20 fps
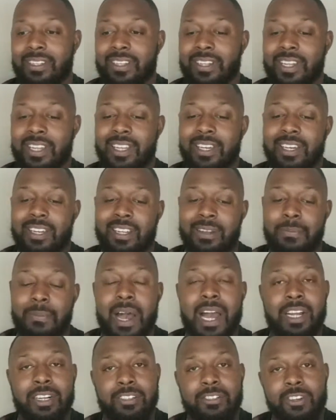in the
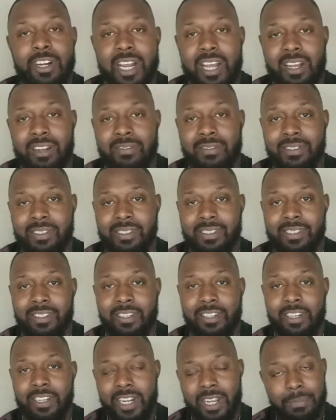mock drafts,
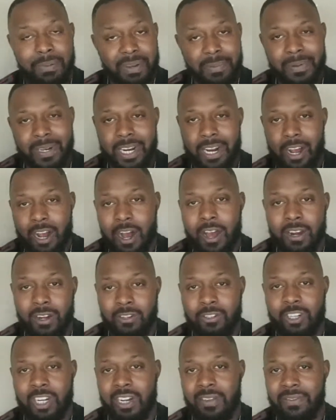you get people that
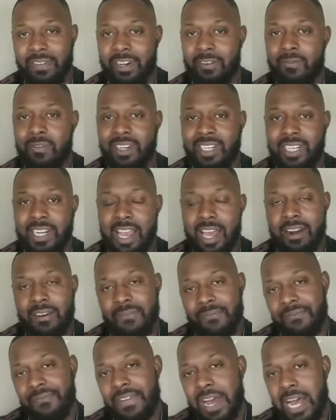auto draft and it really kind
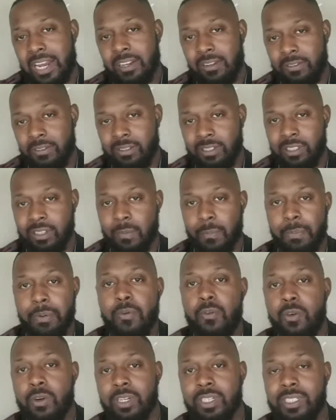of follows the
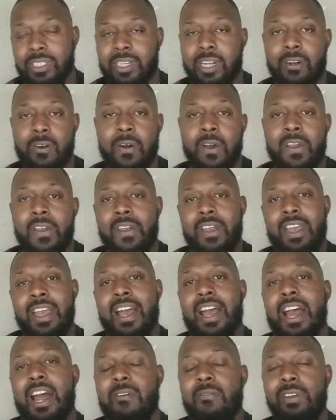board. So
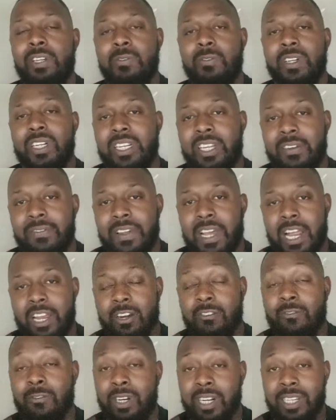I really want to give y'all
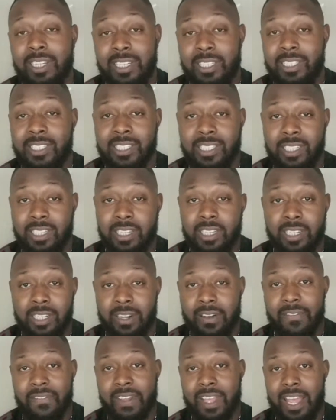a realistic
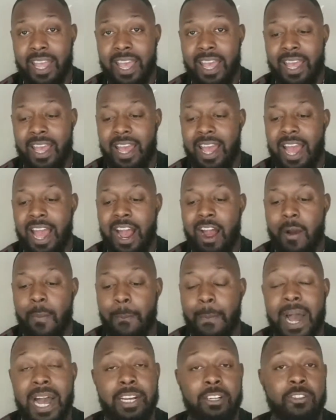look at how
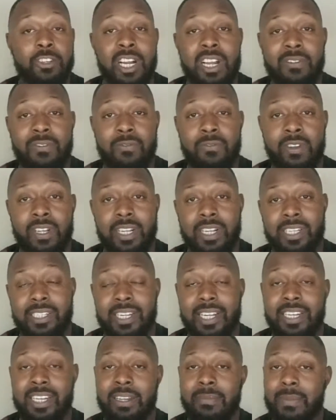my draft went, because
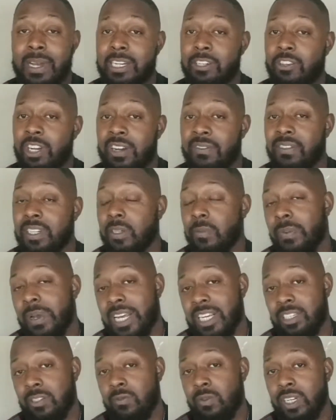I did my draft this
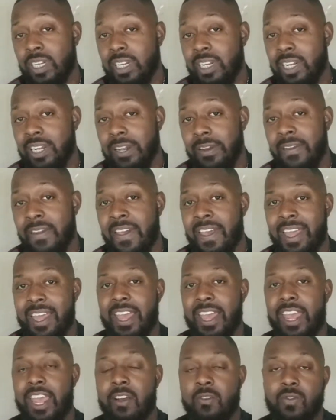past weekend,
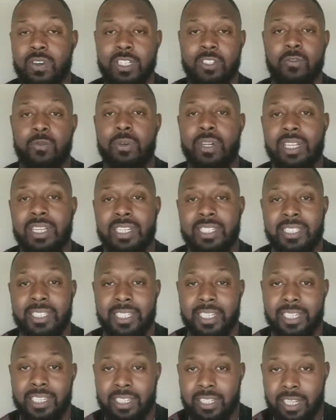and what to
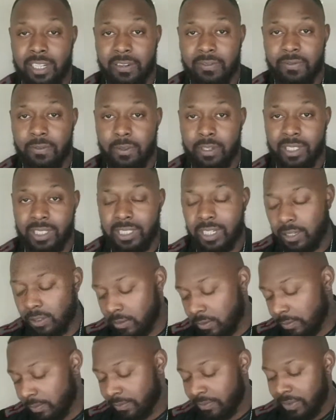realistically look for.
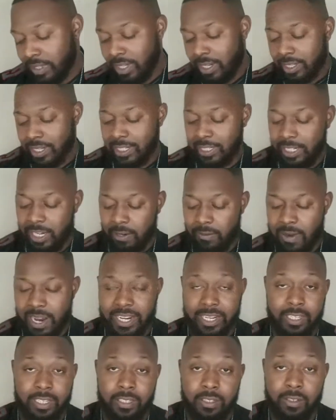So let's get
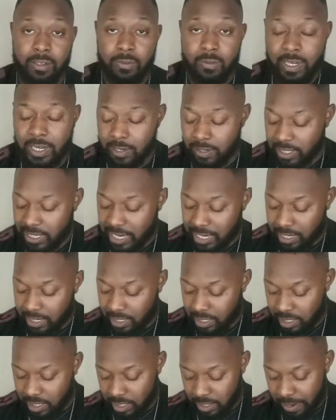right into it. We're going to take a
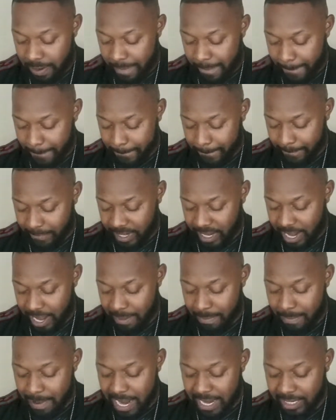look
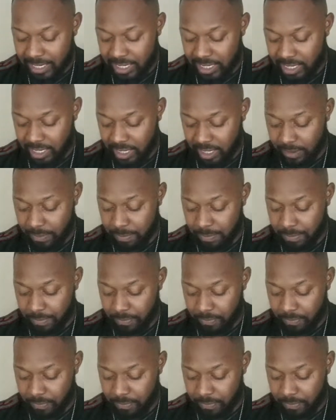at my team